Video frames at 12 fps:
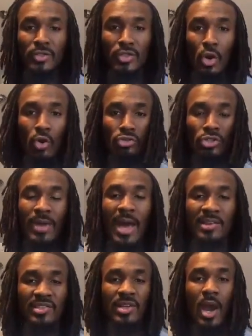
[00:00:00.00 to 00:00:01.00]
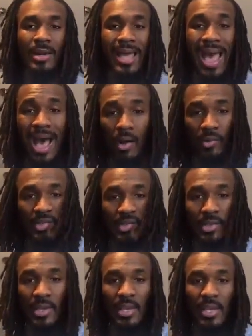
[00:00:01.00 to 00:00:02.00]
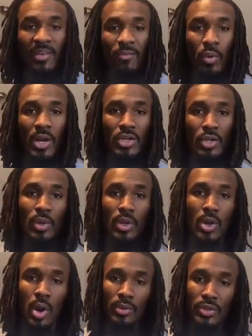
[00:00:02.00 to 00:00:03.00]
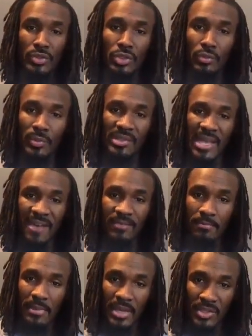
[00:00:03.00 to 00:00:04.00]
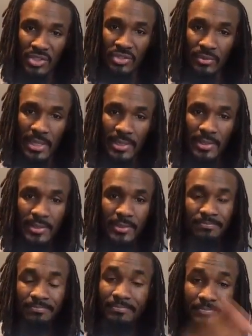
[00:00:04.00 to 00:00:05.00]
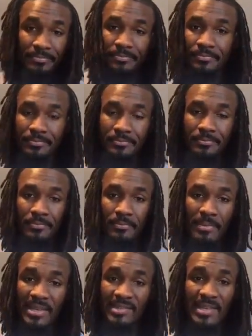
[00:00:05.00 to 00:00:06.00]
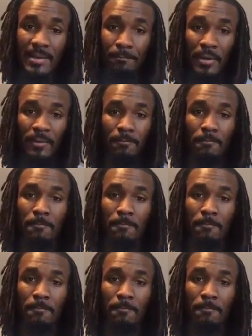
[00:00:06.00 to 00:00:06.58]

Don't try to start a house if what you were called to do was have a ministry. It's simple.